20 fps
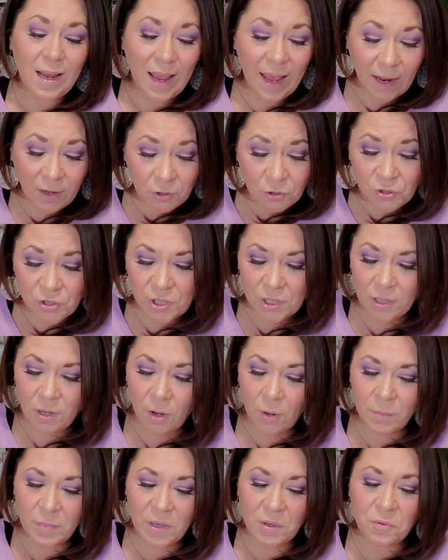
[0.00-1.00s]
energy
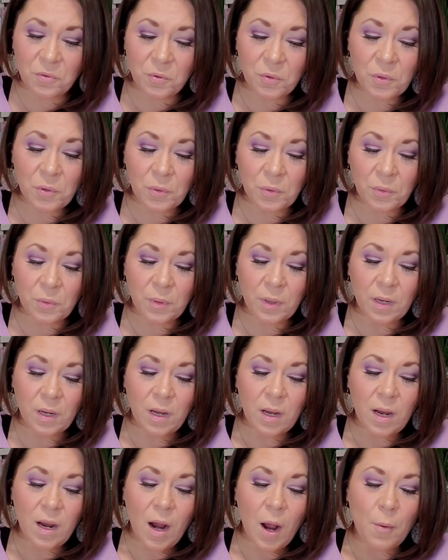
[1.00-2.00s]
coming through,
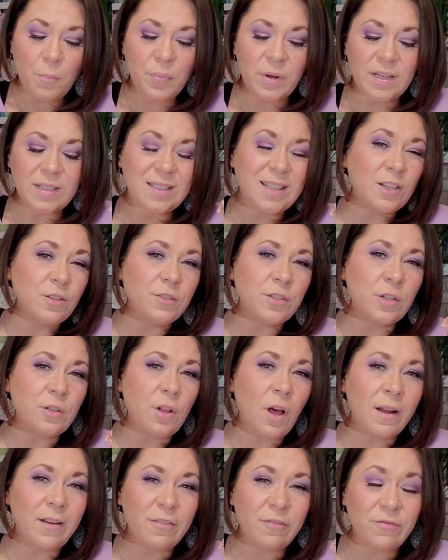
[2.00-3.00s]
but there's a
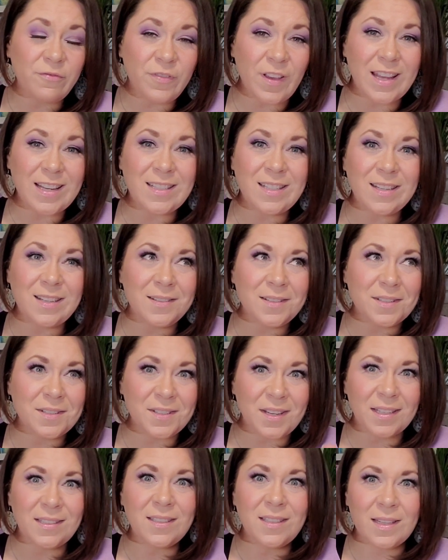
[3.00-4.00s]
lot of fated,
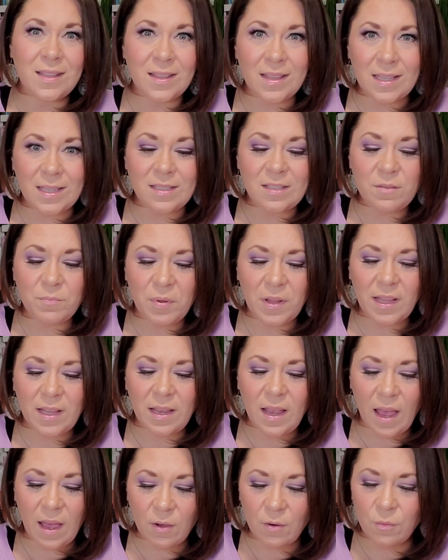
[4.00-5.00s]
destined things
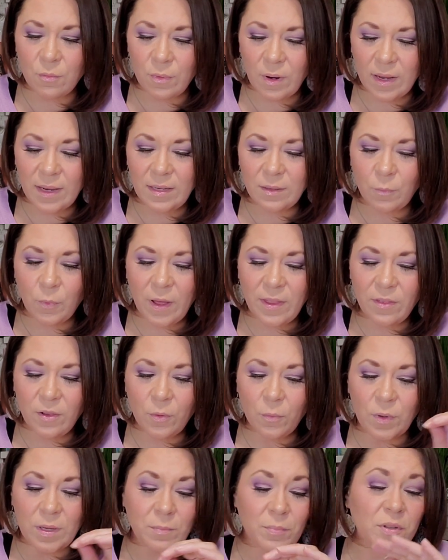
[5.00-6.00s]
playing out, right?
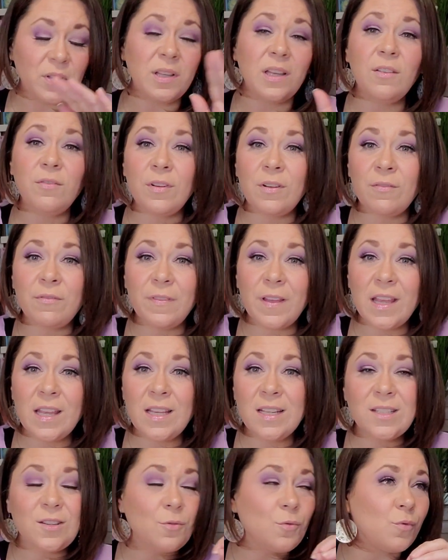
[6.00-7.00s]
Whether we believe in
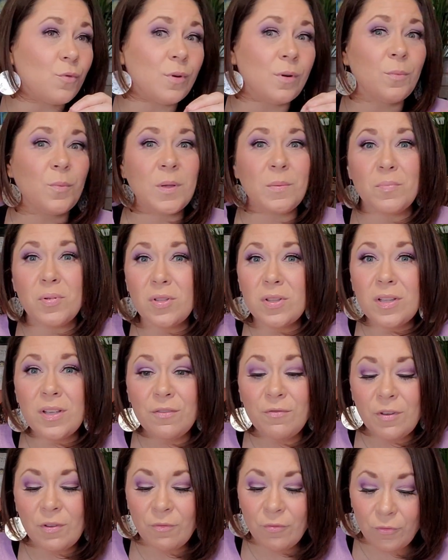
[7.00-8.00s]
fate or we
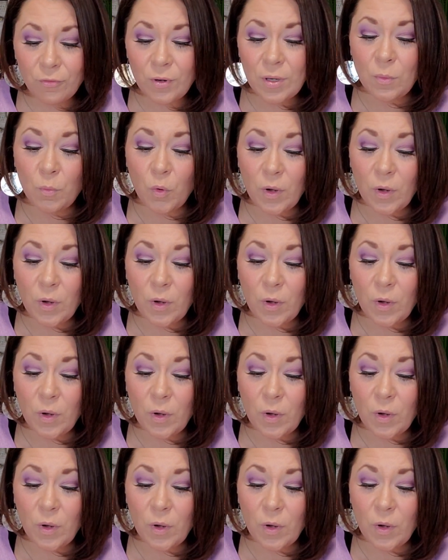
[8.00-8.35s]
believe in free